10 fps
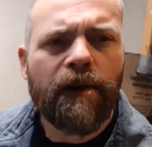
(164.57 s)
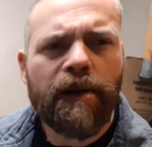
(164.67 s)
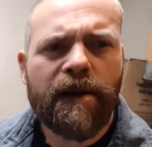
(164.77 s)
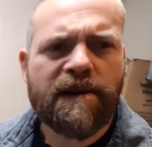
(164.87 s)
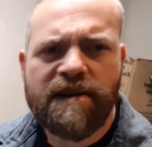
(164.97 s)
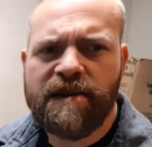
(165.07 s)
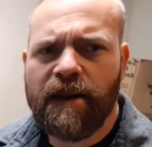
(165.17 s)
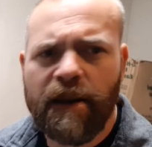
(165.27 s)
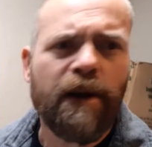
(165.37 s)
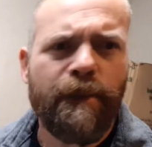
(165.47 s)
Because it's a
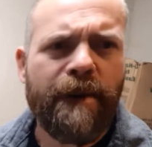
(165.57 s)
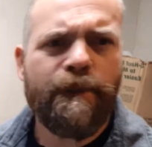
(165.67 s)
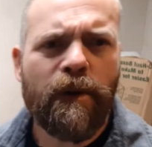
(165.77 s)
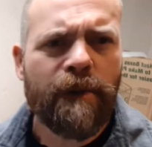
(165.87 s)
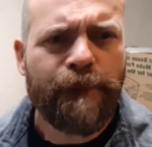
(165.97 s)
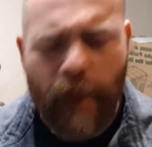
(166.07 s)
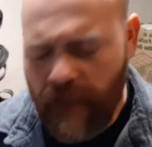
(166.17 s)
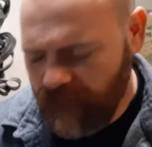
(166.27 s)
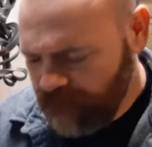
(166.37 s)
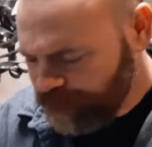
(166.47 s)
little bit more
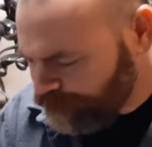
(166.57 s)
important.